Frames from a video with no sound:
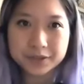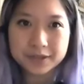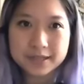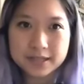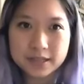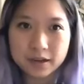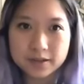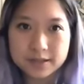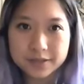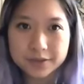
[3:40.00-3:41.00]
this is
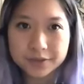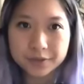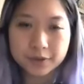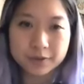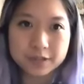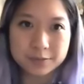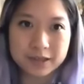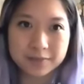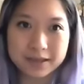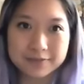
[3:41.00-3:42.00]
also going to
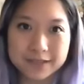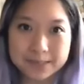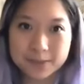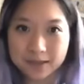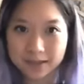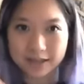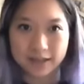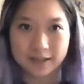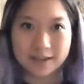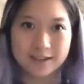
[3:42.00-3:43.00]
be on my Facebook,
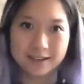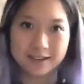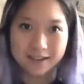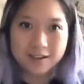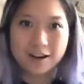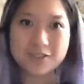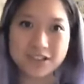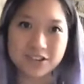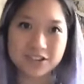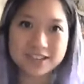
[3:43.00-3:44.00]
like our our
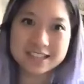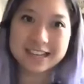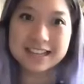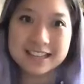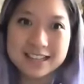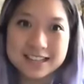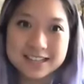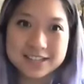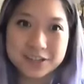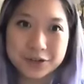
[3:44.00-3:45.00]
conversation today.
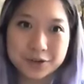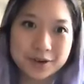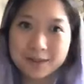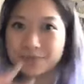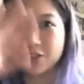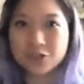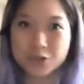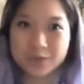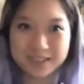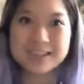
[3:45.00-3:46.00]
So fine, um, just
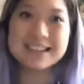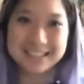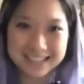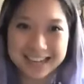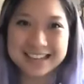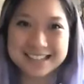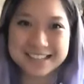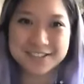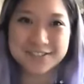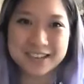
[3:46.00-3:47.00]
to yeah,
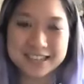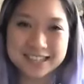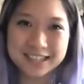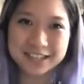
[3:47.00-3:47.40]
just the one to let you